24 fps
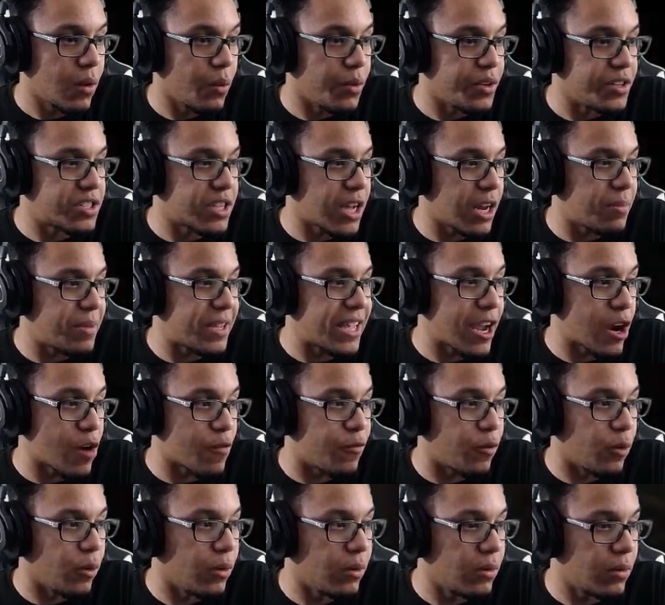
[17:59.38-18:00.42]
We just gotta be
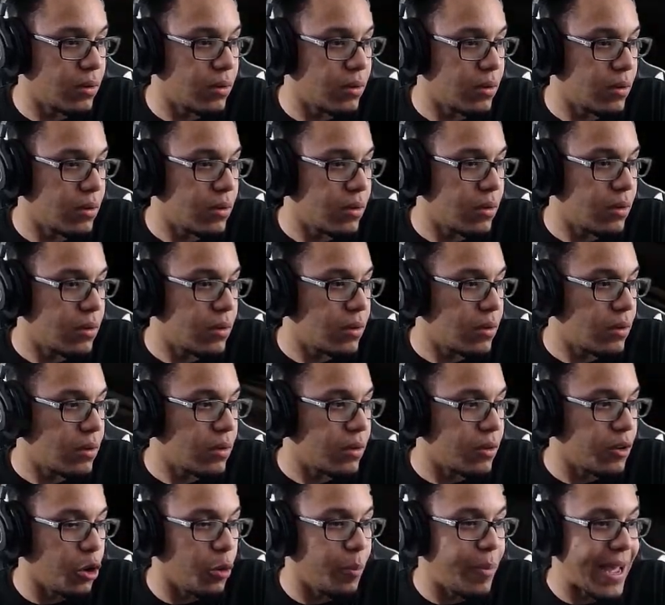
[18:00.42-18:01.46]
careful.
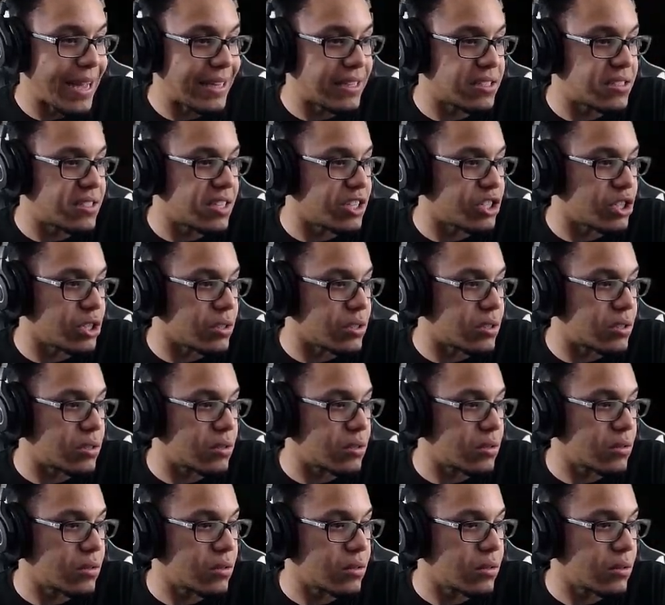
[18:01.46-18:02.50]
No bad decisions.
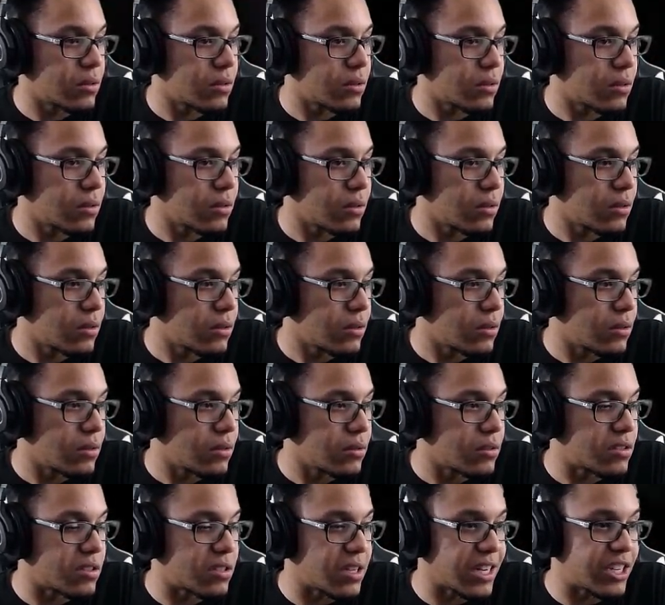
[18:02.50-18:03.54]

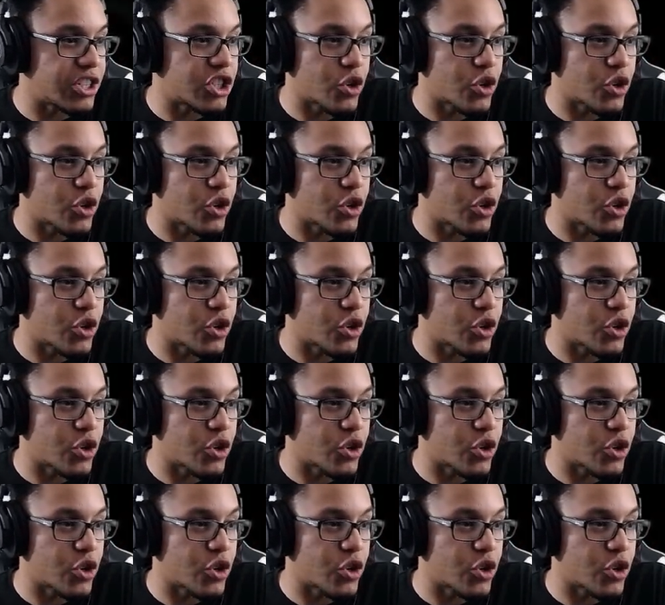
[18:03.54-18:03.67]
Stay